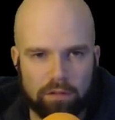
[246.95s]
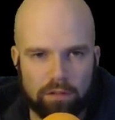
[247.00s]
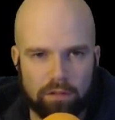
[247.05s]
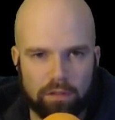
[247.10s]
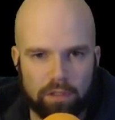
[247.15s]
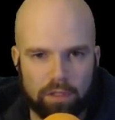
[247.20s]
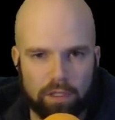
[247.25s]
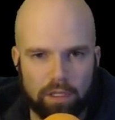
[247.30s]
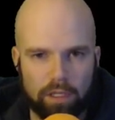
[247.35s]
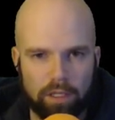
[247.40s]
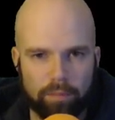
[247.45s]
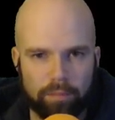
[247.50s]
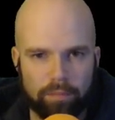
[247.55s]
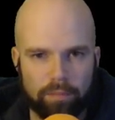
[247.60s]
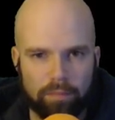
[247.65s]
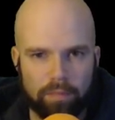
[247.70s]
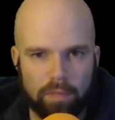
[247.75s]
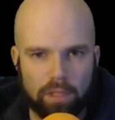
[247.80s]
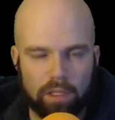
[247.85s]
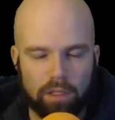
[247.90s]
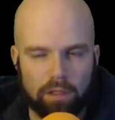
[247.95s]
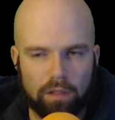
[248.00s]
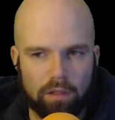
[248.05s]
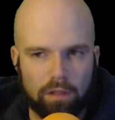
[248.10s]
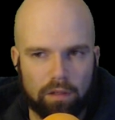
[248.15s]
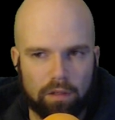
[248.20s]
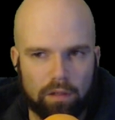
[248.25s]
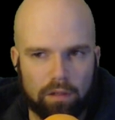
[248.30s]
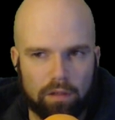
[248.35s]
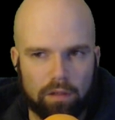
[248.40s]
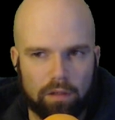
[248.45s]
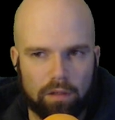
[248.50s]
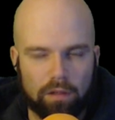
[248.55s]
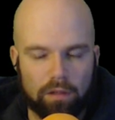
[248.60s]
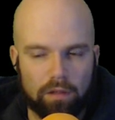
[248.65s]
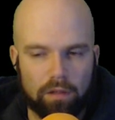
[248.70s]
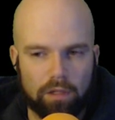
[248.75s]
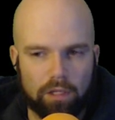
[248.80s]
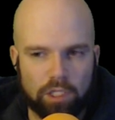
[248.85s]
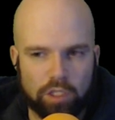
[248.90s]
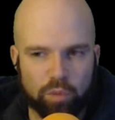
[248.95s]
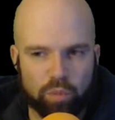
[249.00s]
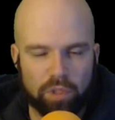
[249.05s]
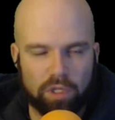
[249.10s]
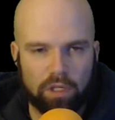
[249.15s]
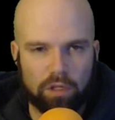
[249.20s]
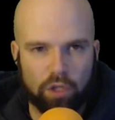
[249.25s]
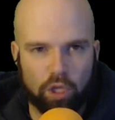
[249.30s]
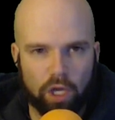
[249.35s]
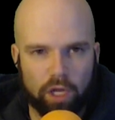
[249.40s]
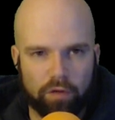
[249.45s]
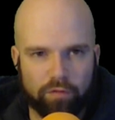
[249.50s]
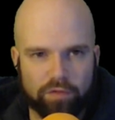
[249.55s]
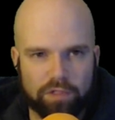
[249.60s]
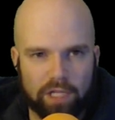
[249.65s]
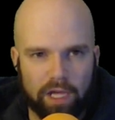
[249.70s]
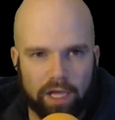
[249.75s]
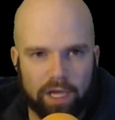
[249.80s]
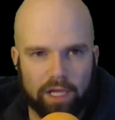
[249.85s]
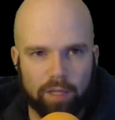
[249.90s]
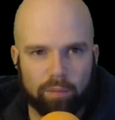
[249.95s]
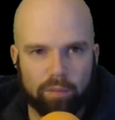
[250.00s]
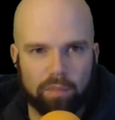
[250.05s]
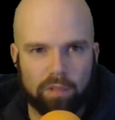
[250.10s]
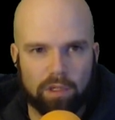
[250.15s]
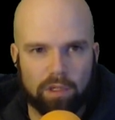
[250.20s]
Um, it's been a lot of time